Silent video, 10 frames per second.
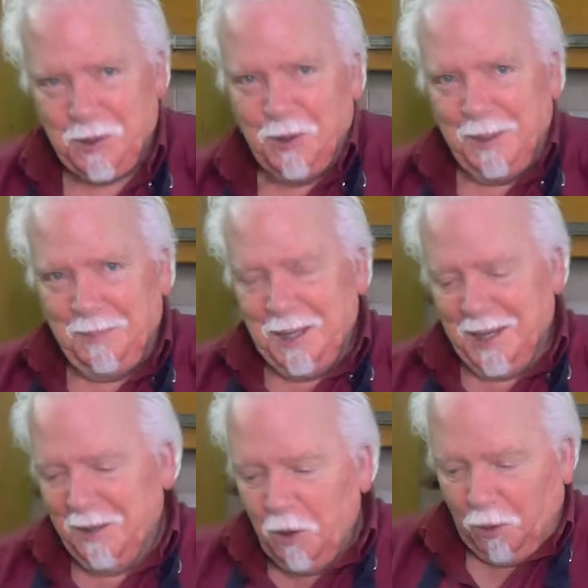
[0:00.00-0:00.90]
try and make
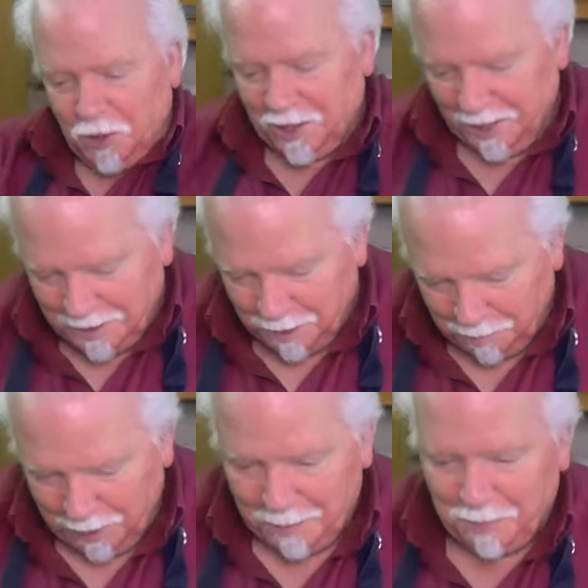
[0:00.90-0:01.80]
it not stick to the
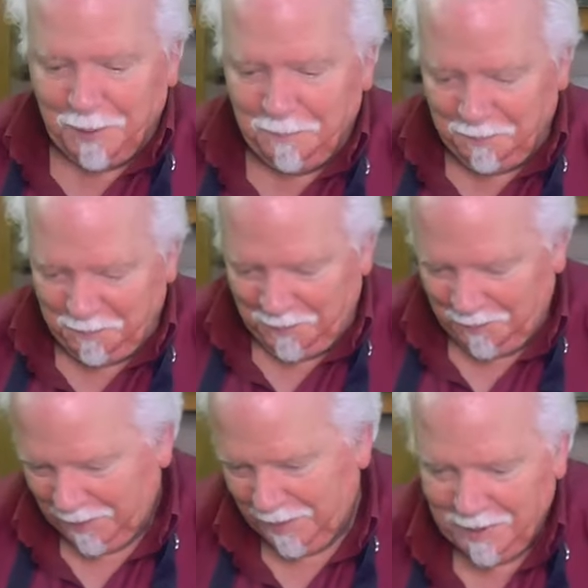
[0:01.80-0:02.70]
paper.
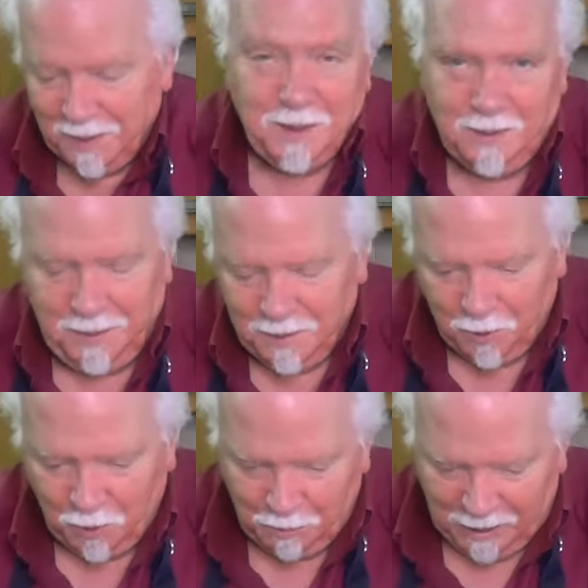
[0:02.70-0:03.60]

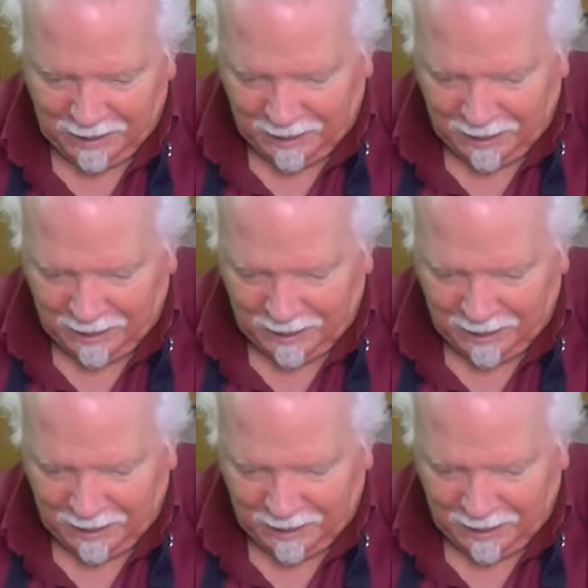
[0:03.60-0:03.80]
Good luck with that,